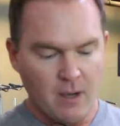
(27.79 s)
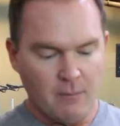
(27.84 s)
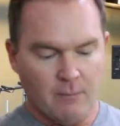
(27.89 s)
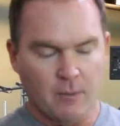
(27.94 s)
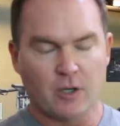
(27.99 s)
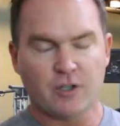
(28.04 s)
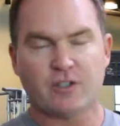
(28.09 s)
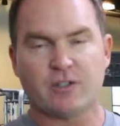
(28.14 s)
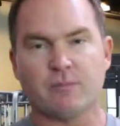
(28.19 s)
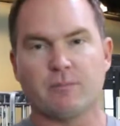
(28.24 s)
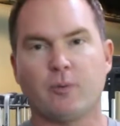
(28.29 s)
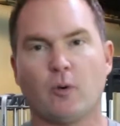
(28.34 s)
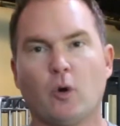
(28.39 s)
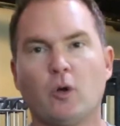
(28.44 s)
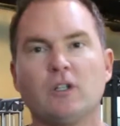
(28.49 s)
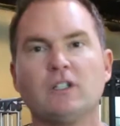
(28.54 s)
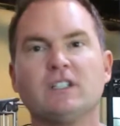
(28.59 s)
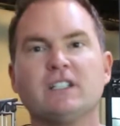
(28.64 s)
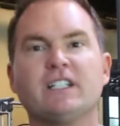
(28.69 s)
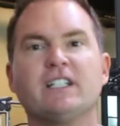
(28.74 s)
Most
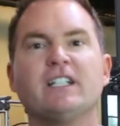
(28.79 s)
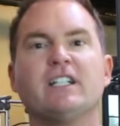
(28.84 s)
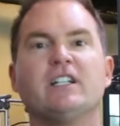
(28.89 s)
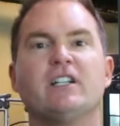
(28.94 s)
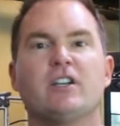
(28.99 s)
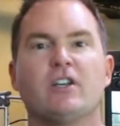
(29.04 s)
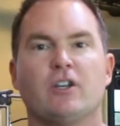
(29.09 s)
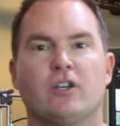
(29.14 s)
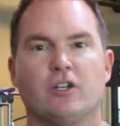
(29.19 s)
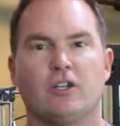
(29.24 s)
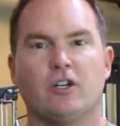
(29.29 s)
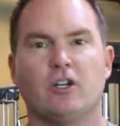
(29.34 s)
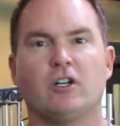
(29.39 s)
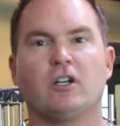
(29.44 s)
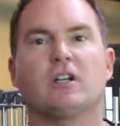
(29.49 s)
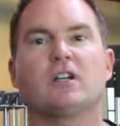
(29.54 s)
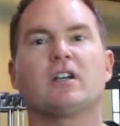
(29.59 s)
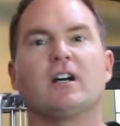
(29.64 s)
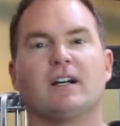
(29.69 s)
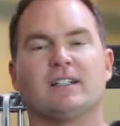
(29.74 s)
importantly,
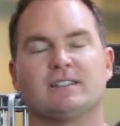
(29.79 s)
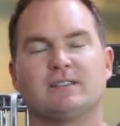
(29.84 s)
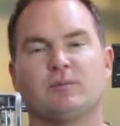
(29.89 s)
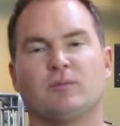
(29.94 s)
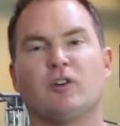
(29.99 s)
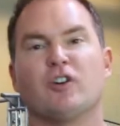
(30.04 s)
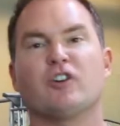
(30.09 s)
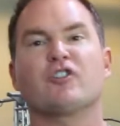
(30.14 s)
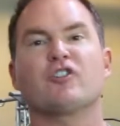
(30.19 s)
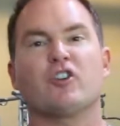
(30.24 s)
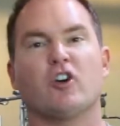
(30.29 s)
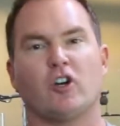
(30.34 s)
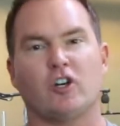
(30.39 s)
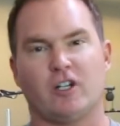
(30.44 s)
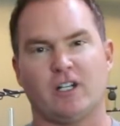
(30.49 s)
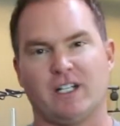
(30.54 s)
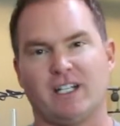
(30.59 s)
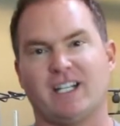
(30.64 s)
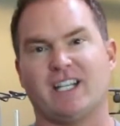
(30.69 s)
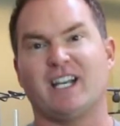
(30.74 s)
your customers are
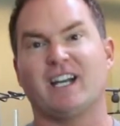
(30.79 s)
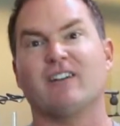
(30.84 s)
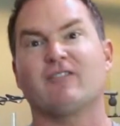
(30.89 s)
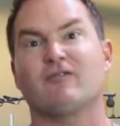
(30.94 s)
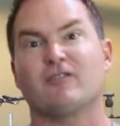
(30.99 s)
going to get